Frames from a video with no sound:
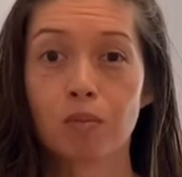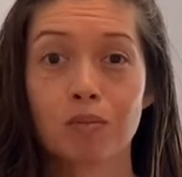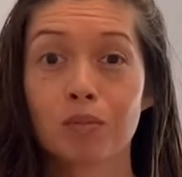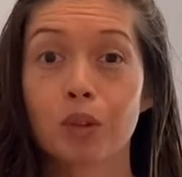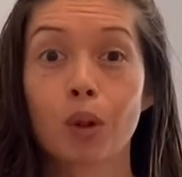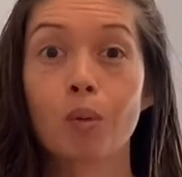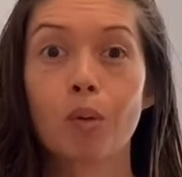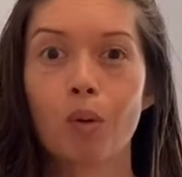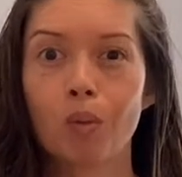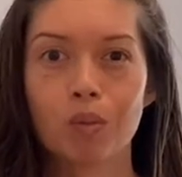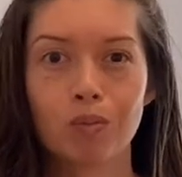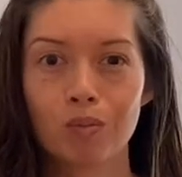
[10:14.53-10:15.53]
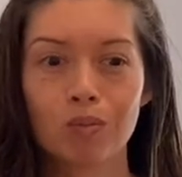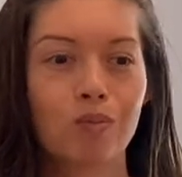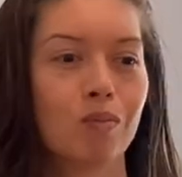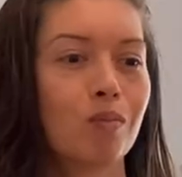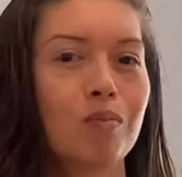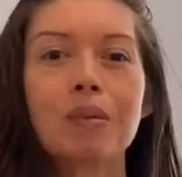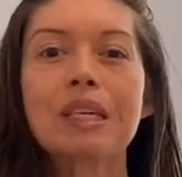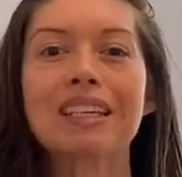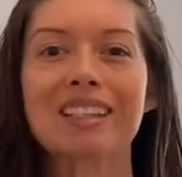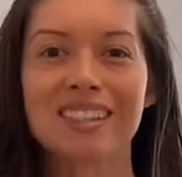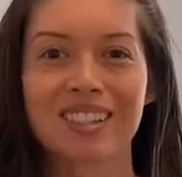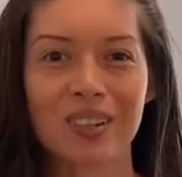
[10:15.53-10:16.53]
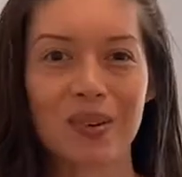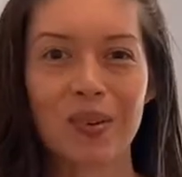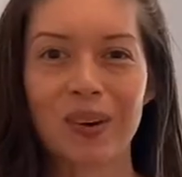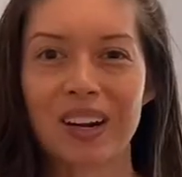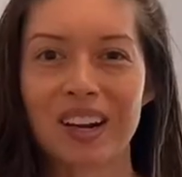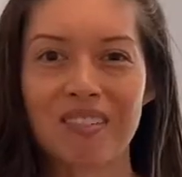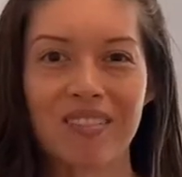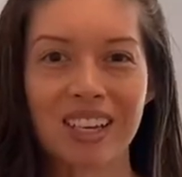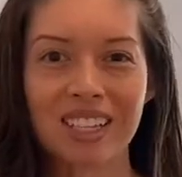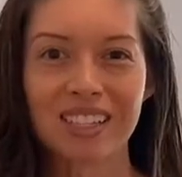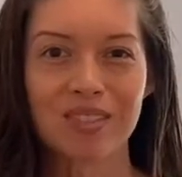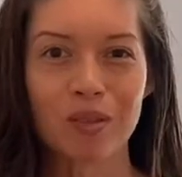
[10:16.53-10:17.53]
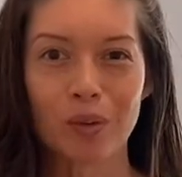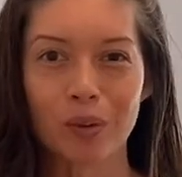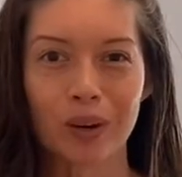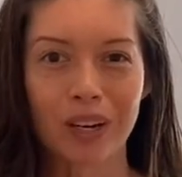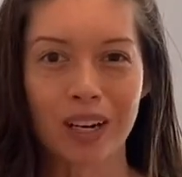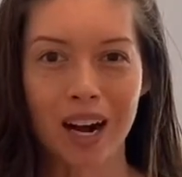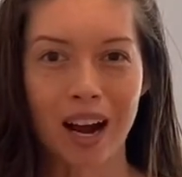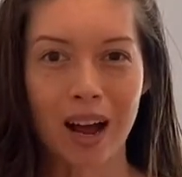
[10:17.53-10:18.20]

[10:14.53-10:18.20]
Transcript: global peace, or if it's for